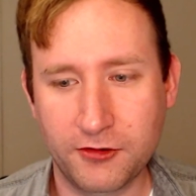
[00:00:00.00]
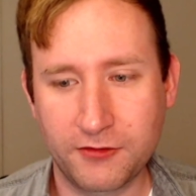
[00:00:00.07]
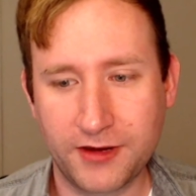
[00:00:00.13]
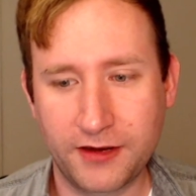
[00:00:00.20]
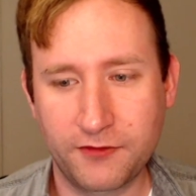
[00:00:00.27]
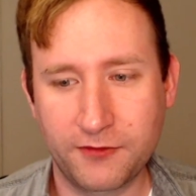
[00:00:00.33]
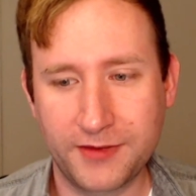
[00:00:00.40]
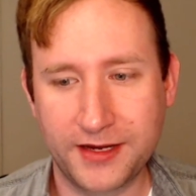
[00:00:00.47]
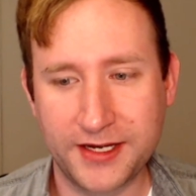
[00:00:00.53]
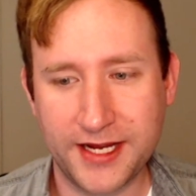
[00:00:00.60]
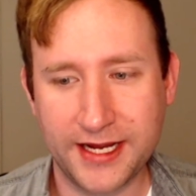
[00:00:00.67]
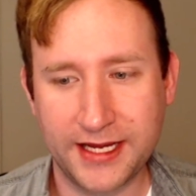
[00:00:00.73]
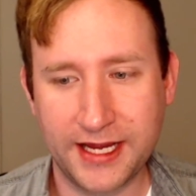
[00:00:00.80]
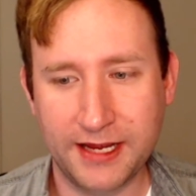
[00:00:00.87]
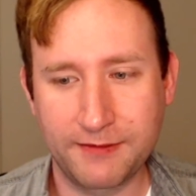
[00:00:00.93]
Rye for my
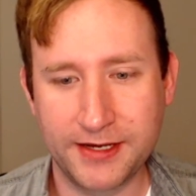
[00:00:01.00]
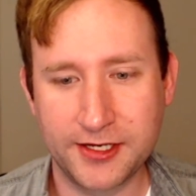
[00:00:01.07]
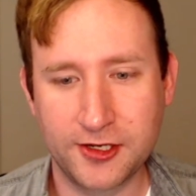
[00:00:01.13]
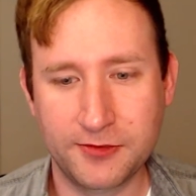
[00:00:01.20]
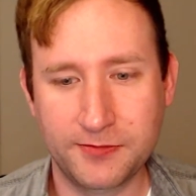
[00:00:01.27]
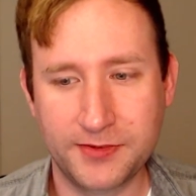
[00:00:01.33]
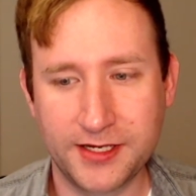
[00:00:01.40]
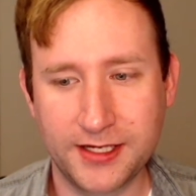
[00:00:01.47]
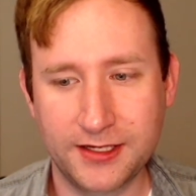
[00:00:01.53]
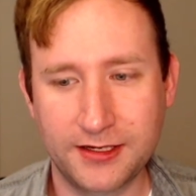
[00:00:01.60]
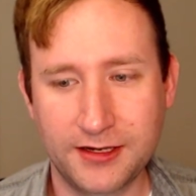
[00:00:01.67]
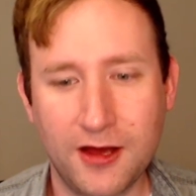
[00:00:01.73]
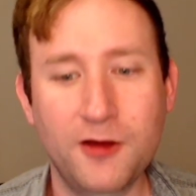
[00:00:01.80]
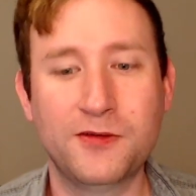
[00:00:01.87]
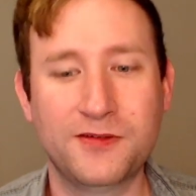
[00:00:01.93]
dad. Can't wait to open it.
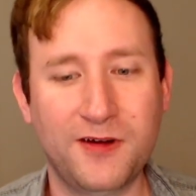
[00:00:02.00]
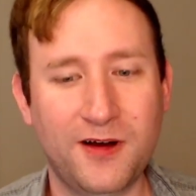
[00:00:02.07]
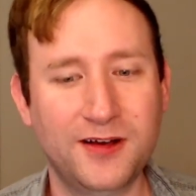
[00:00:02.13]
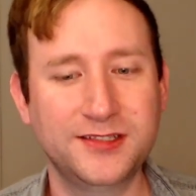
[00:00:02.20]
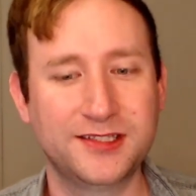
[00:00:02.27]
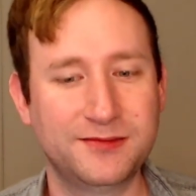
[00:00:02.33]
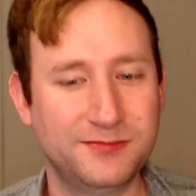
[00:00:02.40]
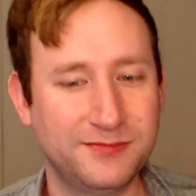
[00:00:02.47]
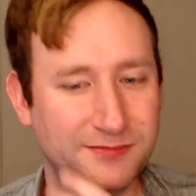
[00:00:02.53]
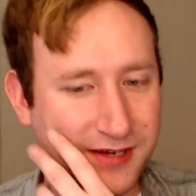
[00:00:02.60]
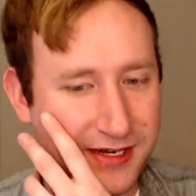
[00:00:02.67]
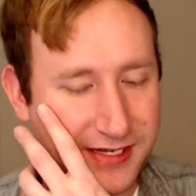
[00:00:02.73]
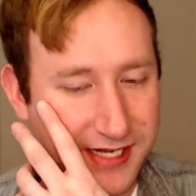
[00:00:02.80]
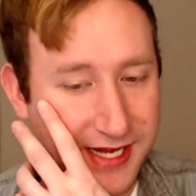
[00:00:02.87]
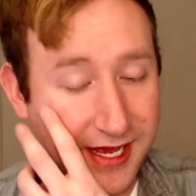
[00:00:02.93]
Oh, awesome,
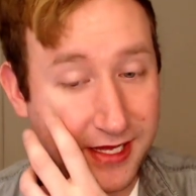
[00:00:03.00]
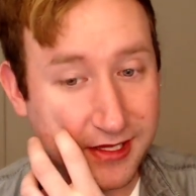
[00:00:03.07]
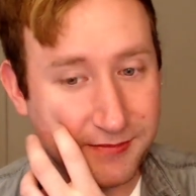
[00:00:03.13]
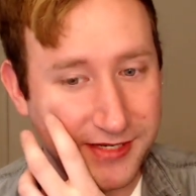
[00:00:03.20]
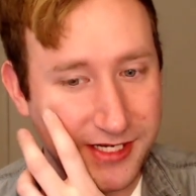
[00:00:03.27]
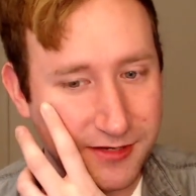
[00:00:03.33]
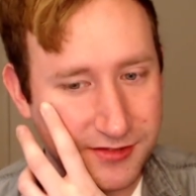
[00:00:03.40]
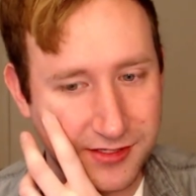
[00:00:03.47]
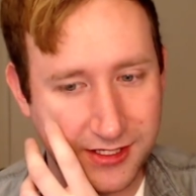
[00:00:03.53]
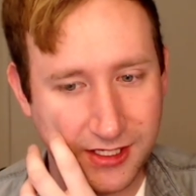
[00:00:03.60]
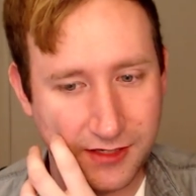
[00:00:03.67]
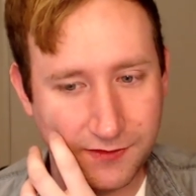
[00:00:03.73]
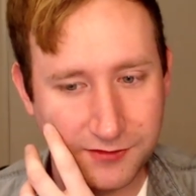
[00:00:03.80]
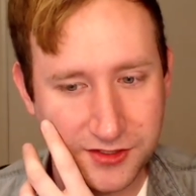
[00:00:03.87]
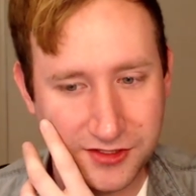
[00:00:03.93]
Brandon. Yeah, let me know what you think of
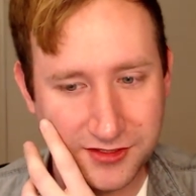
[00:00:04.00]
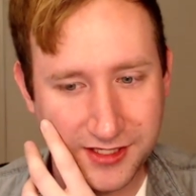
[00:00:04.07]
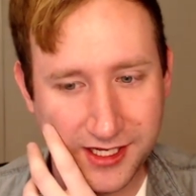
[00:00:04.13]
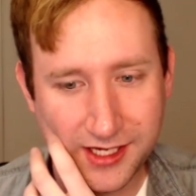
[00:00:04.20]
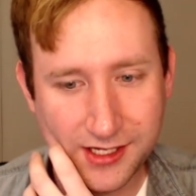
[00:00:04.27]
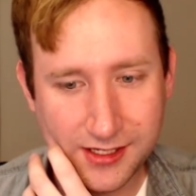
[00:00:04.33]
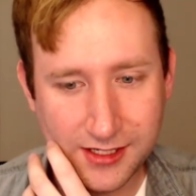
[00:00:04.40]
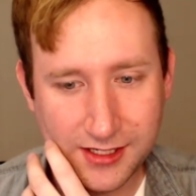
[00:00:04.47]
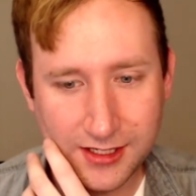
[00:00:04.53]
it once you get it.